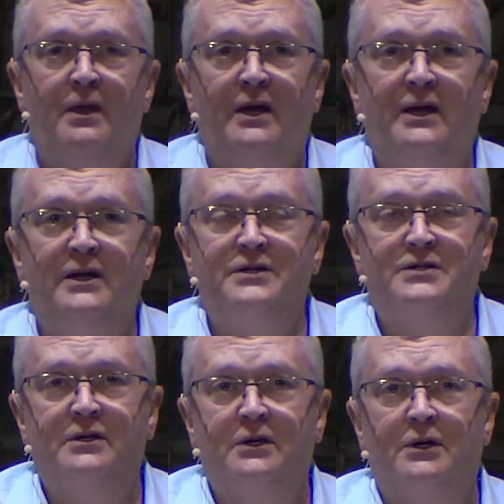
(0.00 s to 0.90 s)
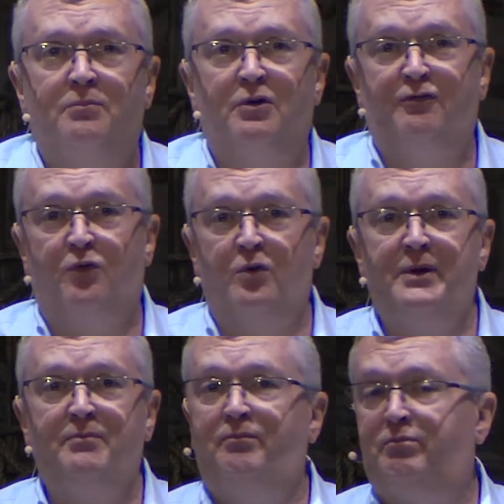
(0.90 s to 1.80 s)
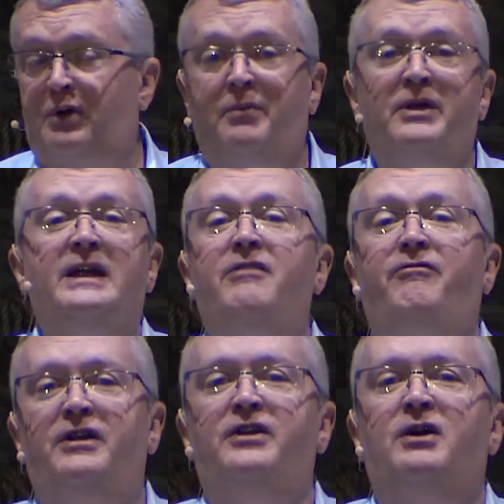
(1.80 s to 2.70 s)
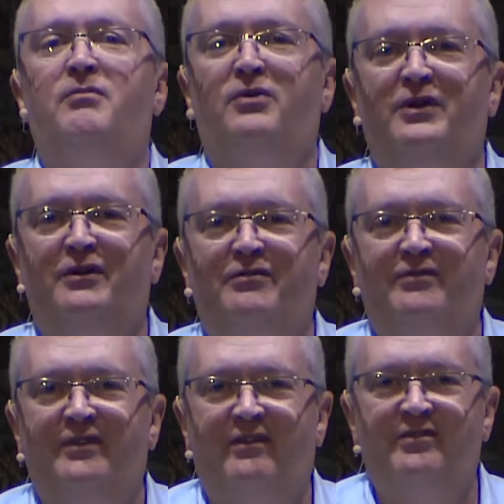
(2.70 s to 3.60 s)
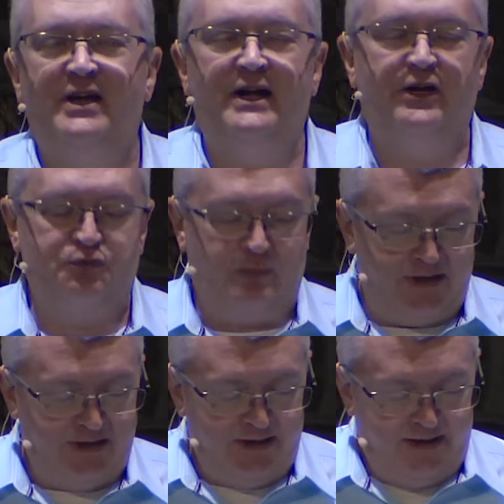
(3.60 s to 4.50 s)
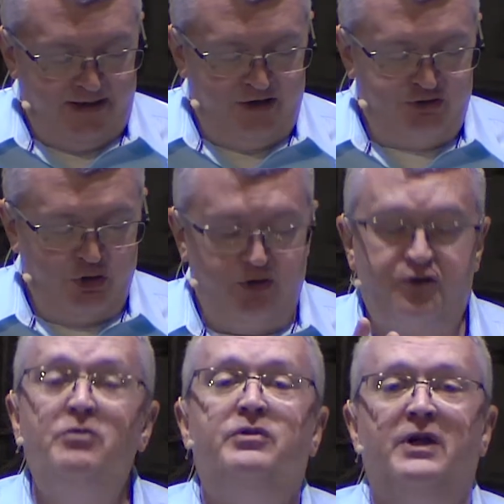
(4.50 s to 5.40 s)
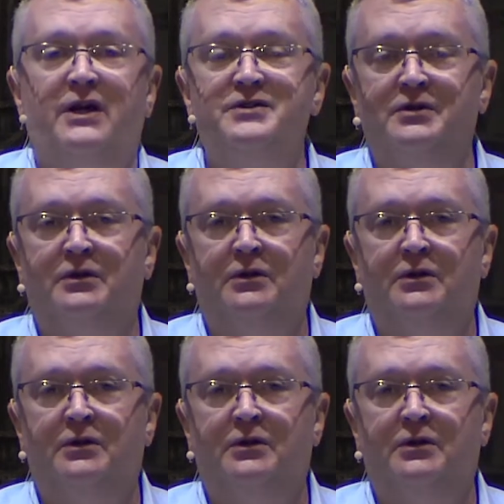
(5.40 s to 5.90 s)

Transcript: he's performing probably an infinite number of things, but he's doing two things.